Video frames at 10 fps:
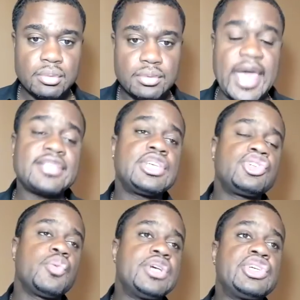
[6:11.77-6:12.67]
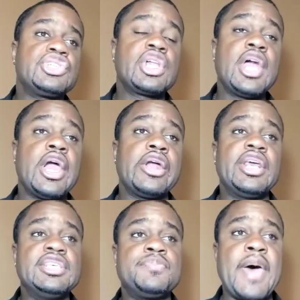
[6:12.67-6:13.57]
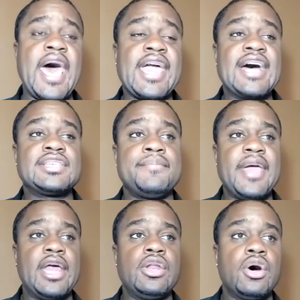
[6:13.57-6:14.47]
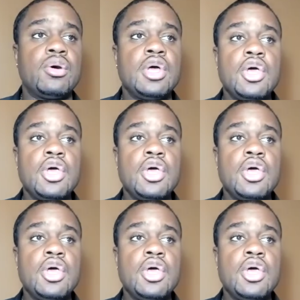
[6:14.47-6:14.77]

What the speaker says: That situation is clear. He's back as a Mando.